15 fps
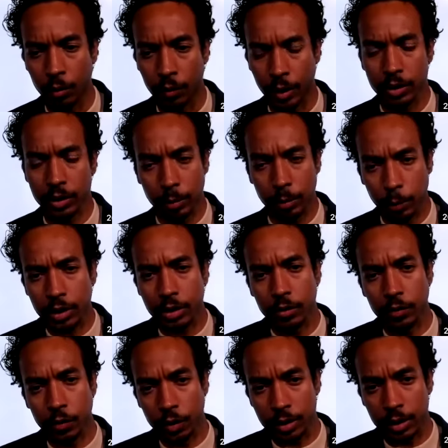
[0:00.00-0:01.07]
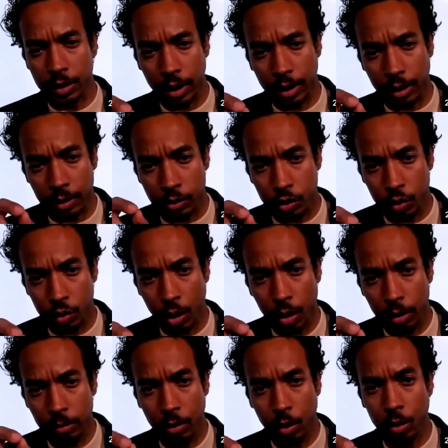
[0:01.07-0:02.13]
there's some pressure for us to take
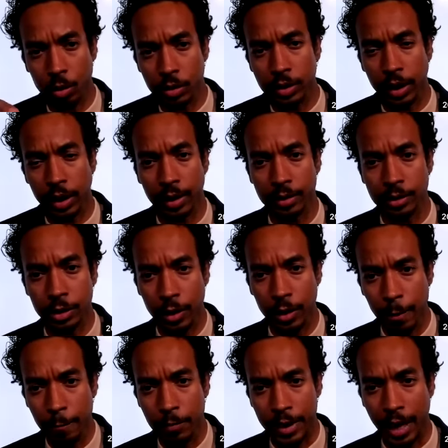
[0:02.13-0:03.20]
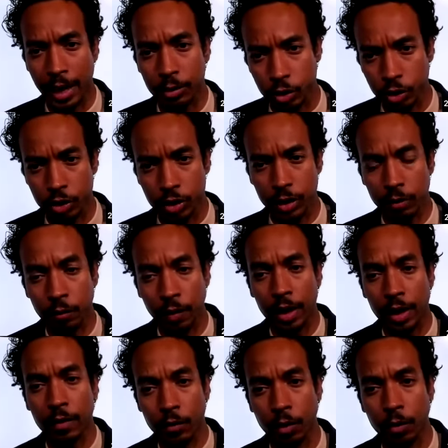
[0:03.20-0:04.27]
strong moral stands, not just in
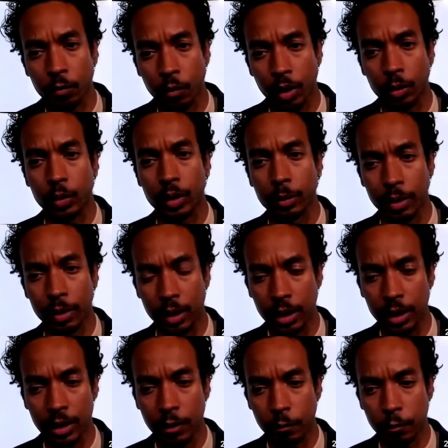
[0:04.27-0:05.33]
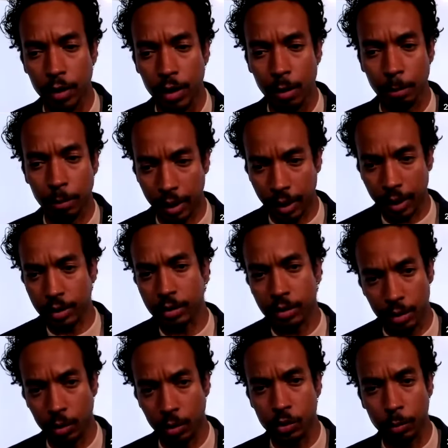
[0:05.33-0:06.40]
favor of what we believe, but against
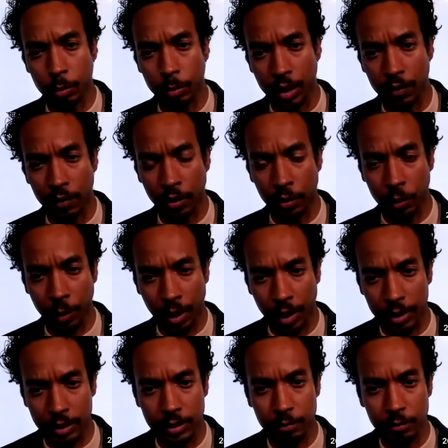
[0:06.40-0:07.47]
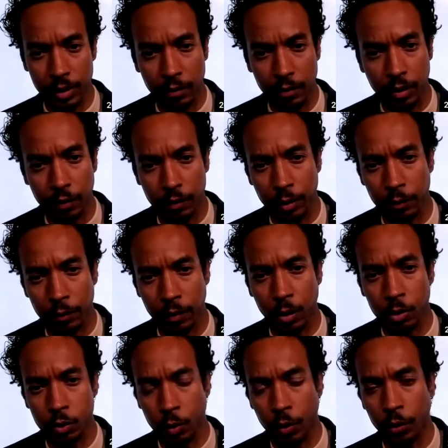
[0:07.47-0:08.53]
those who believe otherwise, even if they're
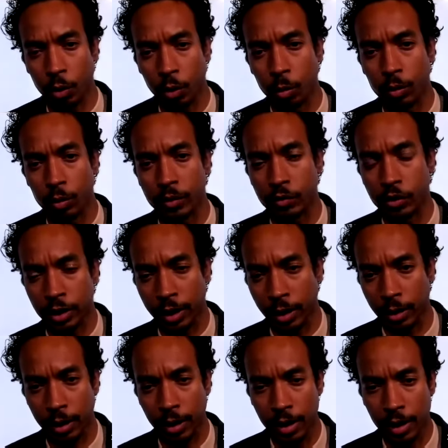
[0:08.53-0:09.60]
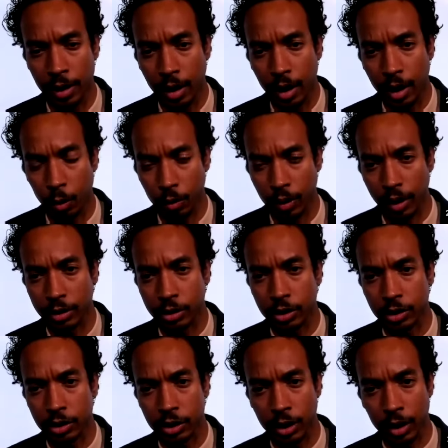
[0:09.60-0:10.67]
folks with whom we've shared a
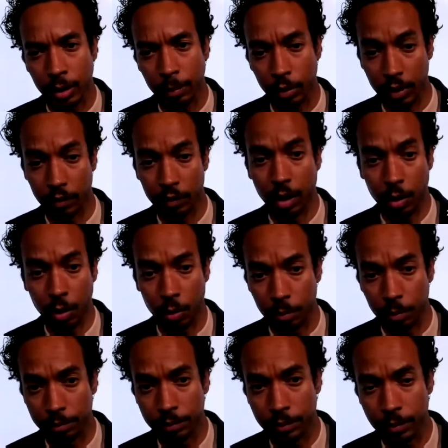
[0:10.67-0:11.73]
relationship or even a home.